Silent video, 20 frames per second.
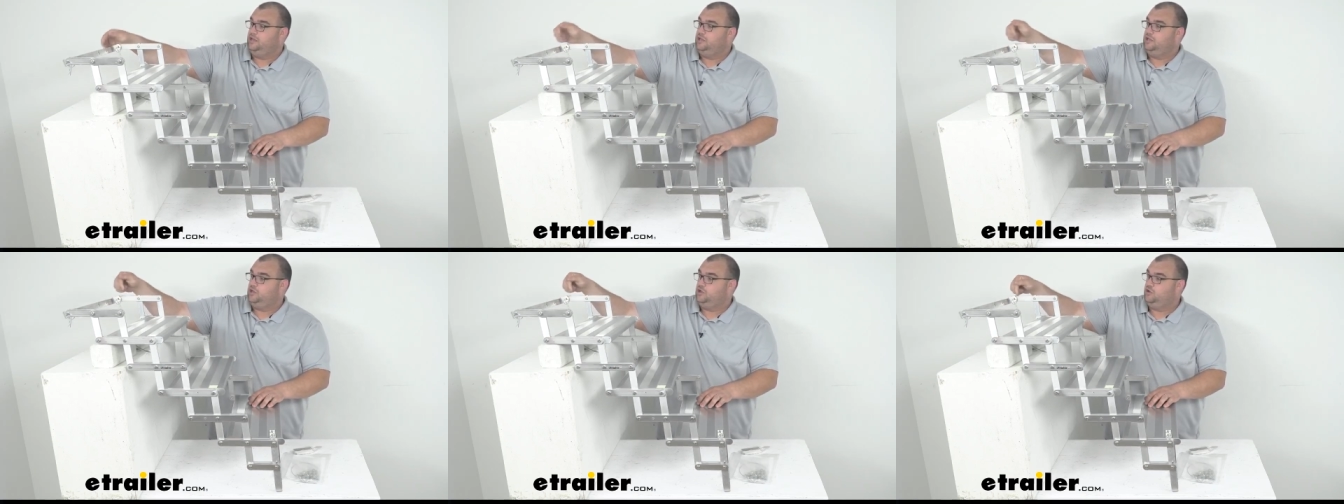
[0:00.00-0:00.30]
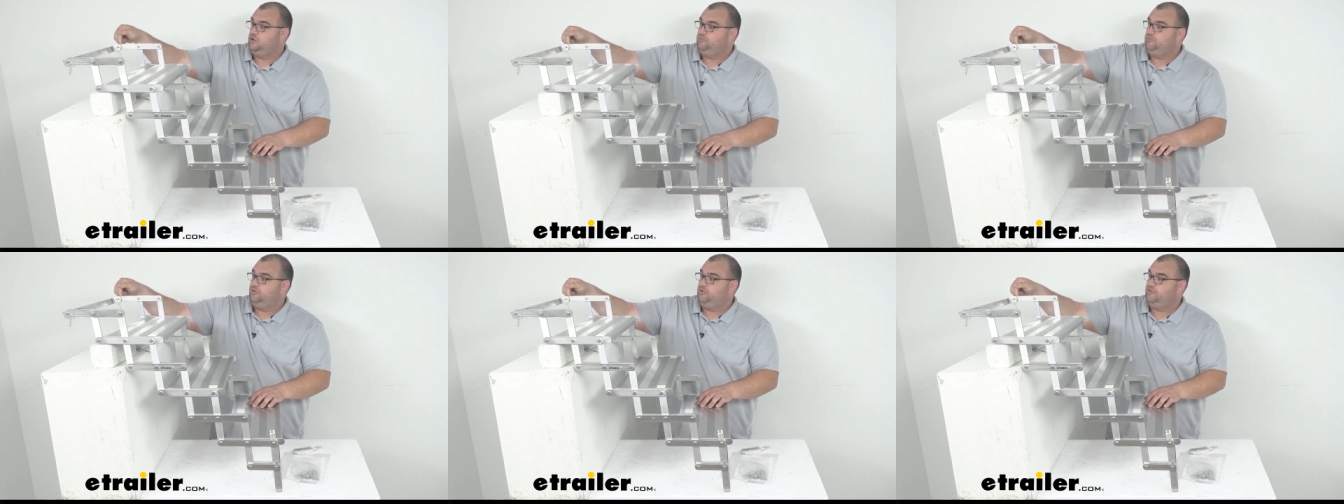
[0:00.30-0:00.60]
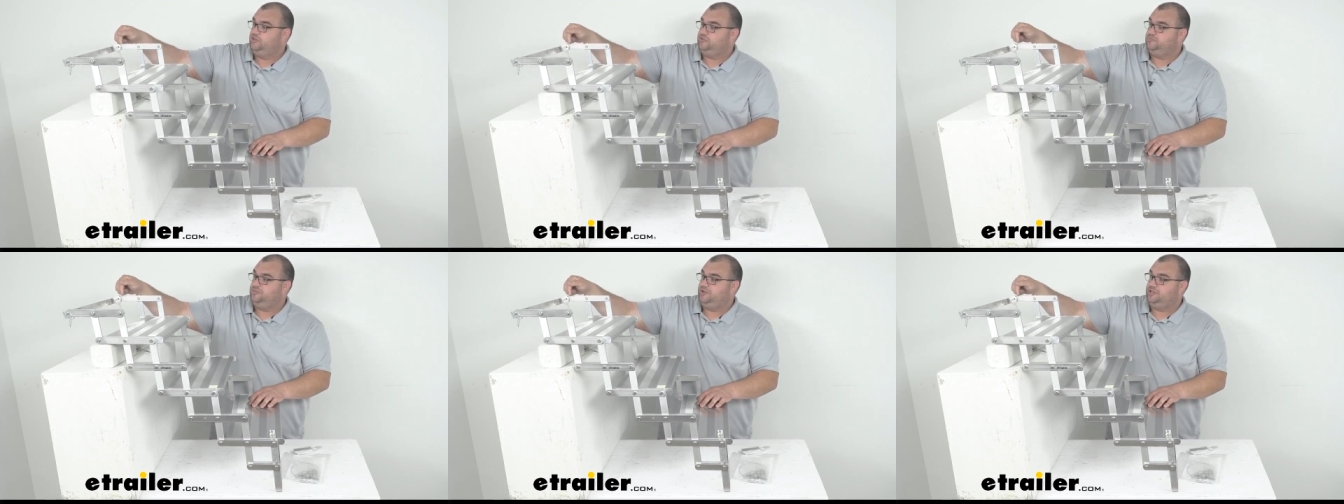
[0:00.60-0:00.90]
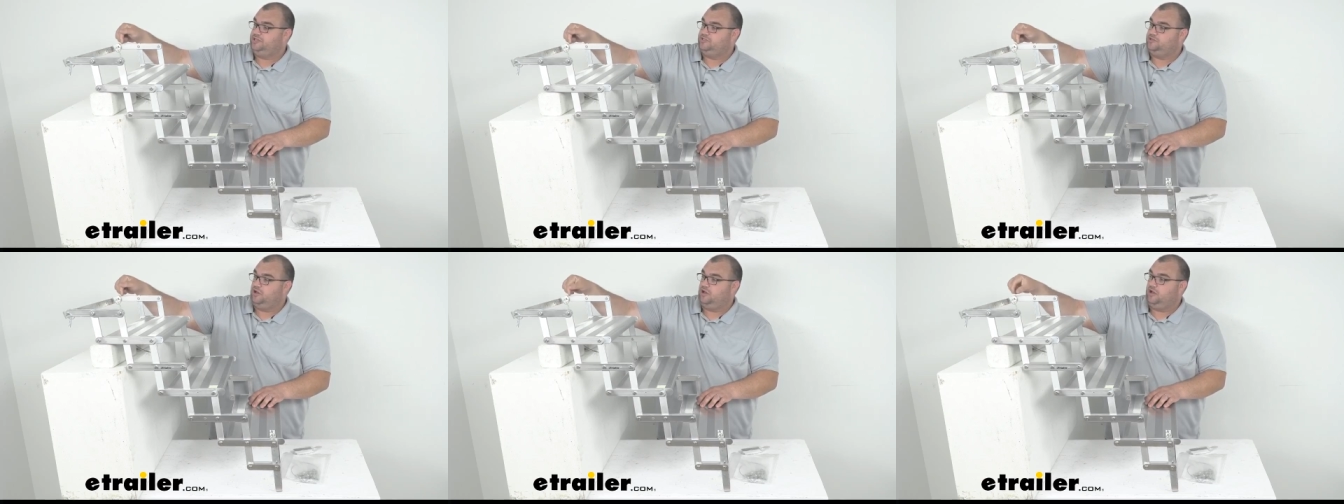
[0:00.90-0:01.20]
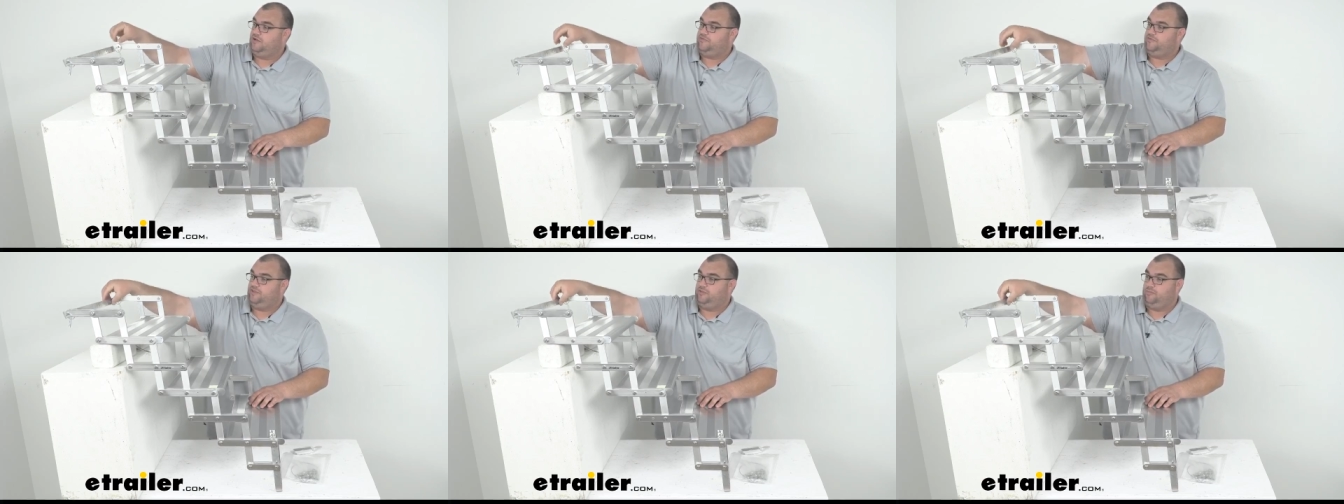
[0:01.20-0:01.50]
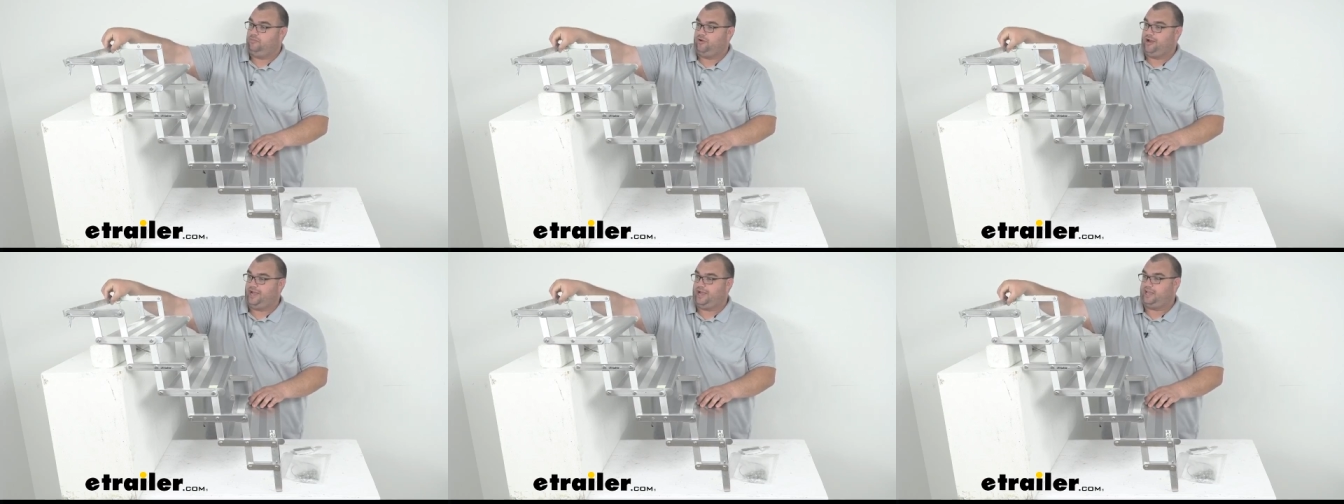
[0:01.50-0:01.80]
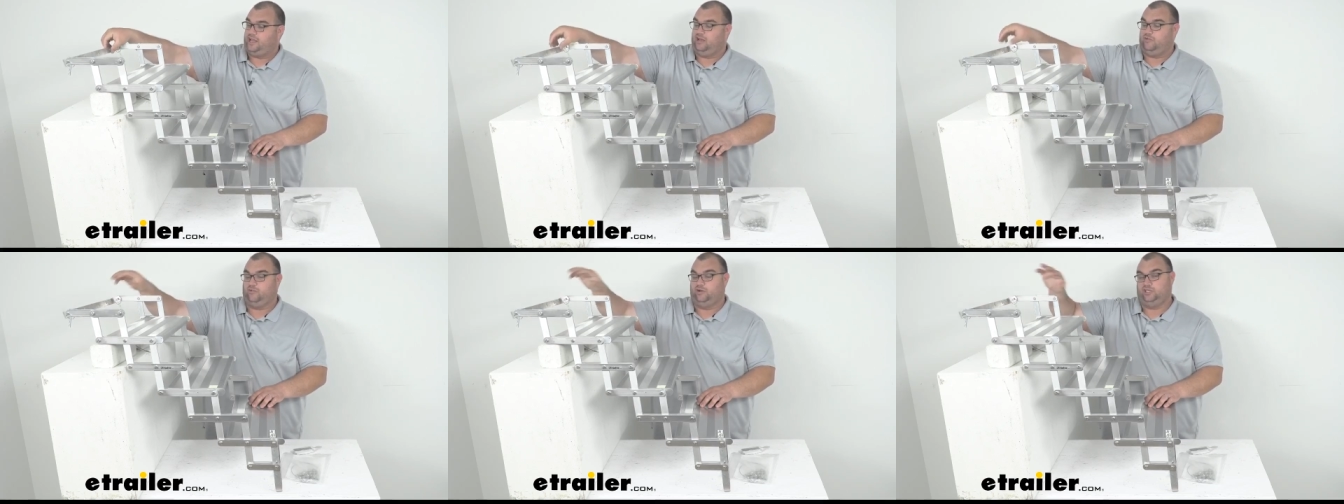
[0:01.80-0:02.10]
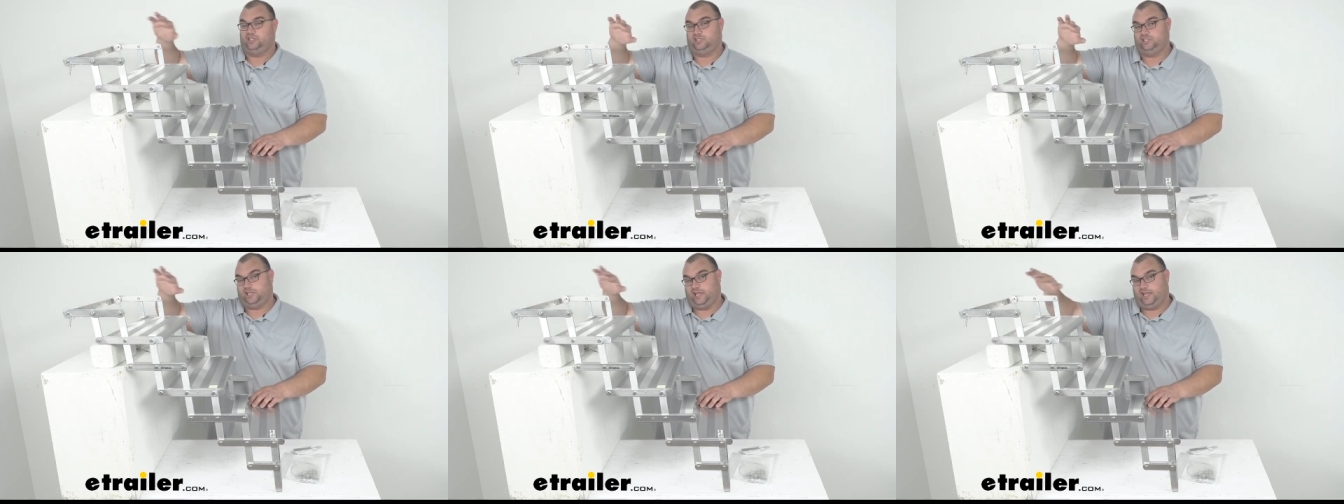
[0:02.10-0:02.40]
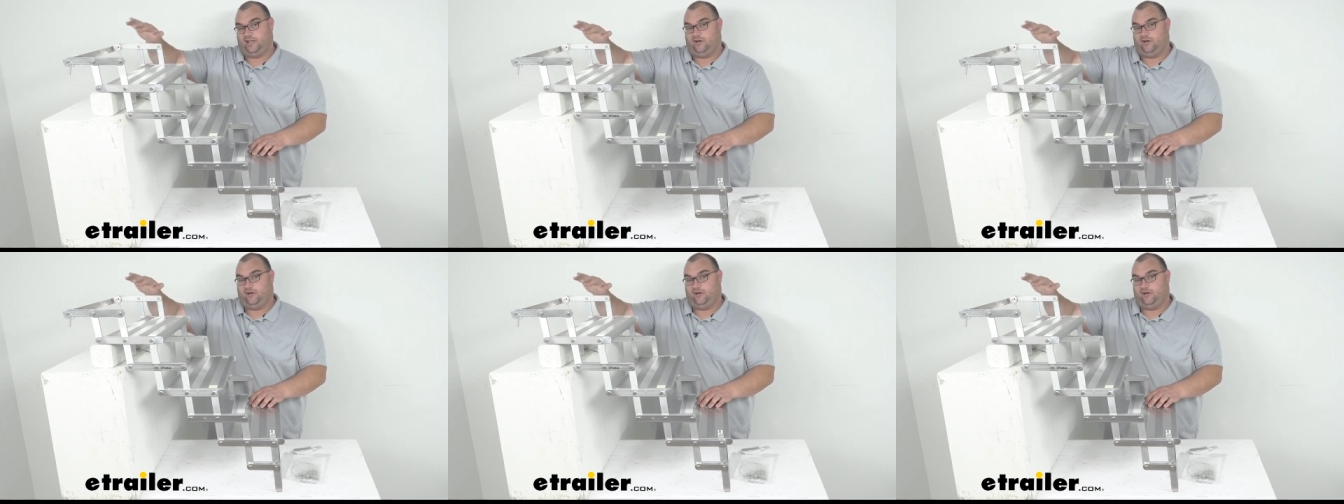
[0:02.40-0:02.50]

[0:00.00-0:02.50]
You could pull these pins off and the bracket would stay